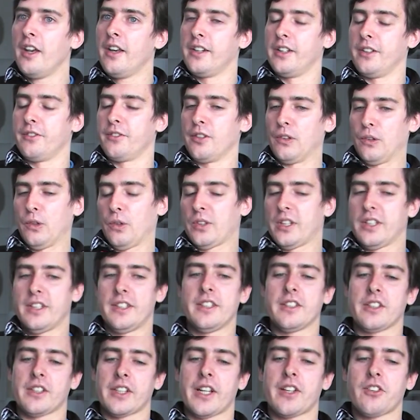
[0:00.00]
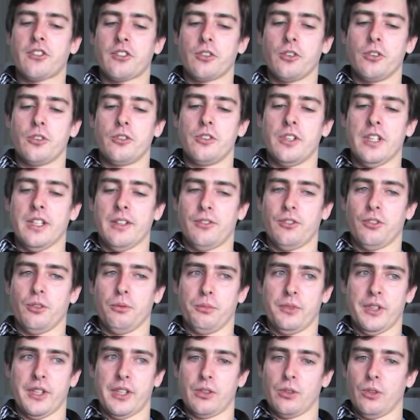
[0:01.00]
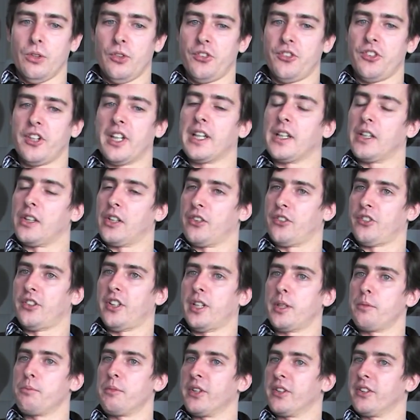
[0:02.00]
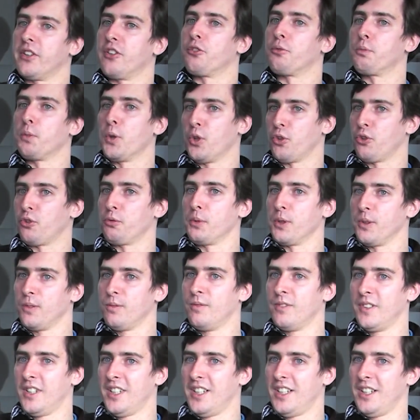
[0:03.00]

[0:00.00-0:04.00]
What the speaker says: And if you look in the RX code, you have something called single assignment disposable,